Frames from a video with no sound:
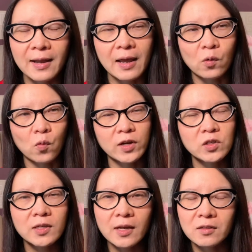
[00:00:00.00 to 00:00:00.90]
And
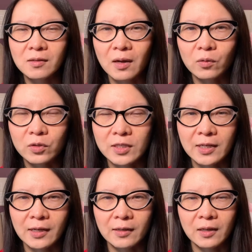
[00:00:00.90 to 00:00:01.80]
once you get into that
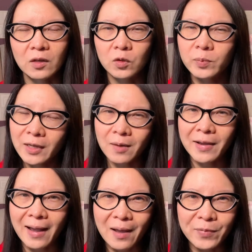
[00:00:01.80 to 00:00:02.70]
routine, it will become a
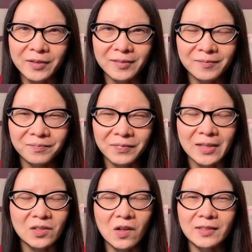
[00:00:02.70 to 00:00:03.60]
habit.
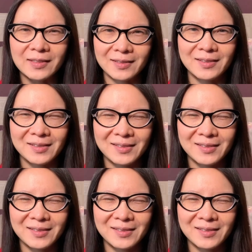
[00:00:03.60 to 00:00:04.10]
That's all it is.